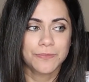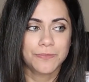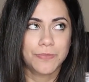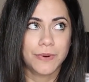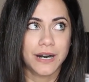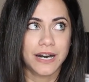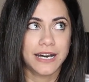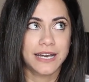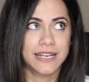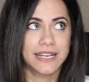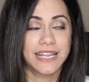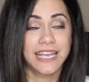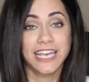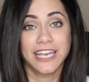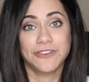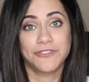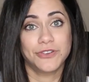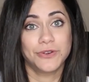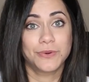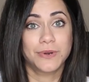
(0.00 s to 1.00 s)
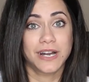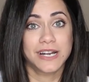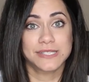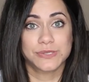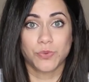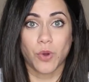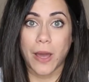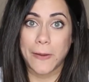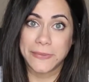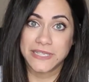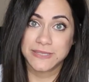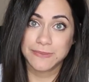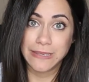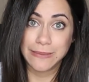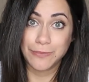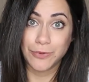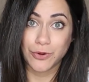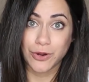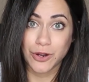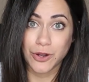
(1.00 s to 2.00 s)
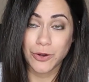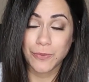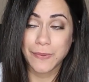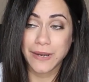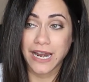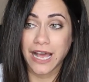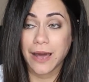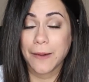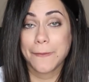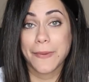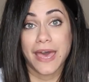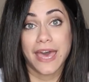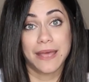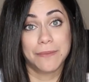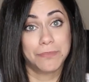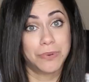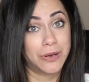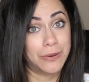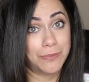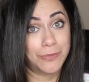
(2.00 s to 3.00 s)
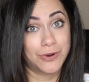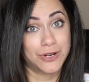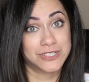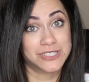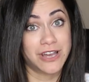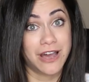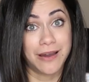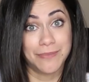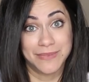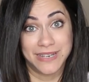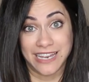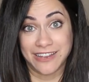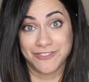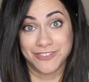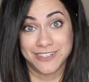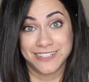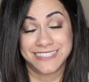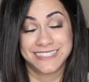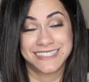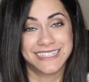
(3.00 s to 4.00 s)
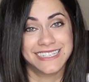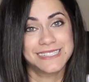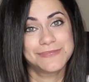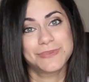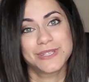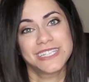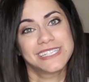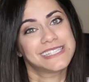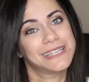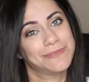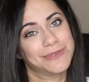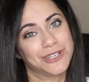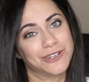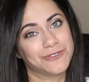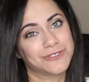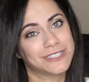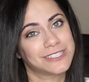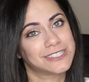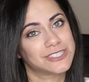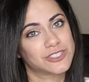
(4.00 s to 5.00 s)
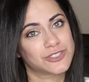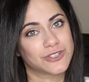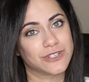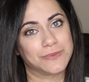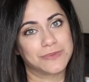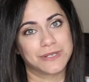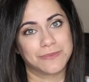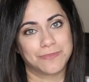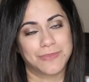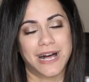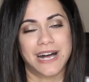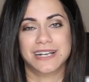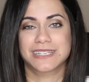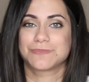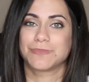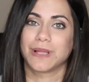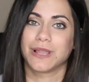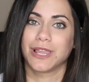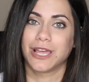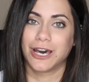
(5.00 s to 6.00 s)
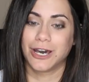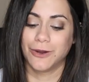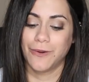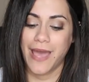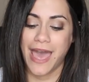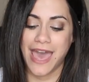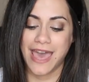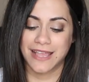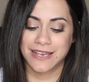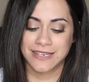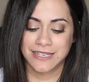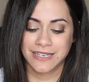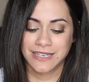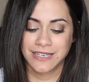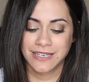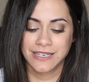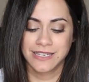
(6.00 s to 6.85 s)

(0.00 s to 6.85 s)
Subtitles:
But if you guys want me to be more open up and put more time and effort into this, please let me know in the description box below and